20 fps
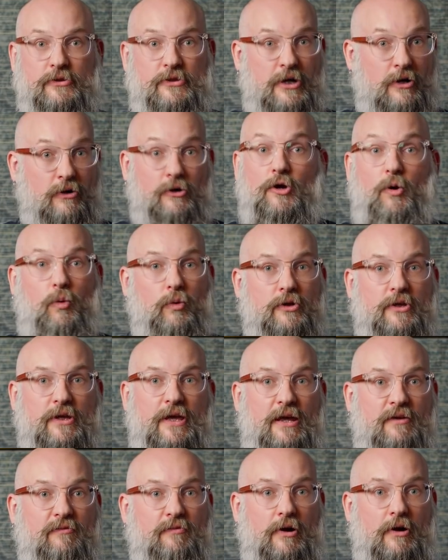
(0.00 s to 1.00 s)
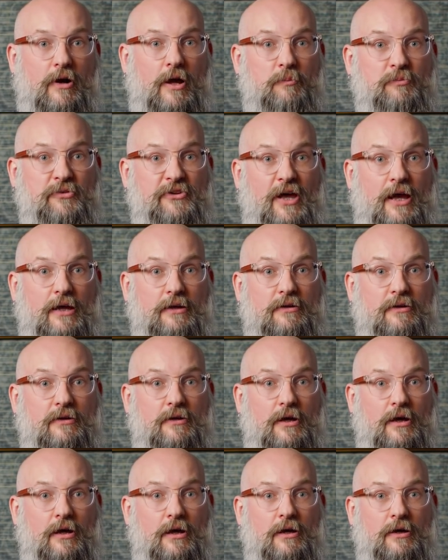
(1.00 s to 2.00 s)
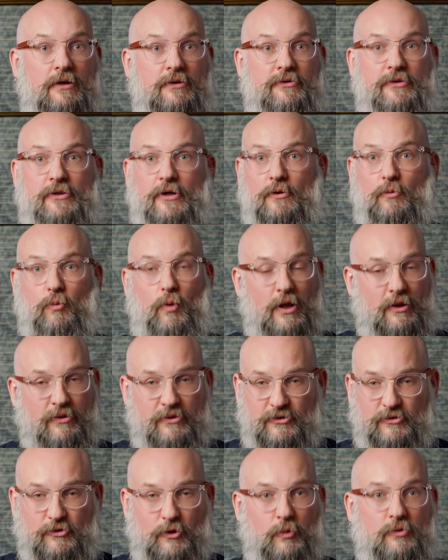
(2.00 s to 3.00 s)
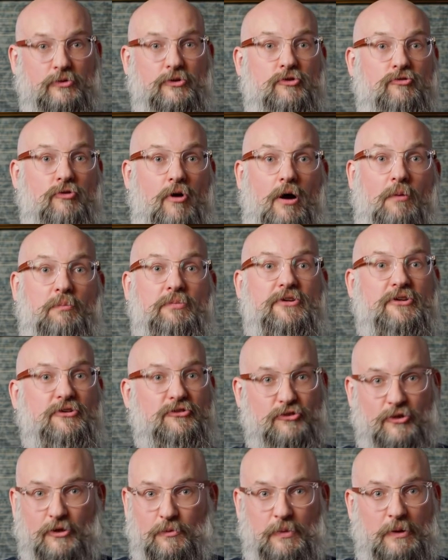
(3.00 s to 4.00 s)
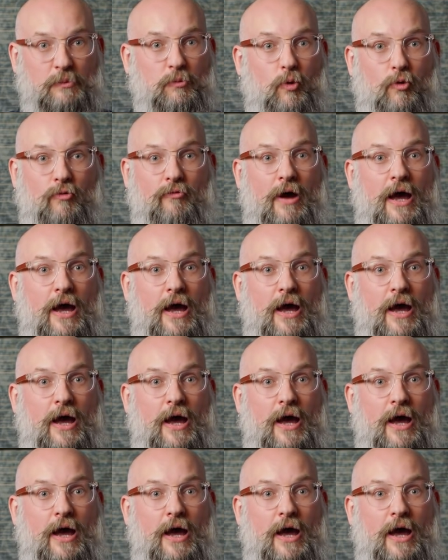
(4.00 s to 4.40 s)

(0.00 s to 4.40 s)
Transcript: they're going to get very upset. Uh, their wealth is going to drop, there's going to be more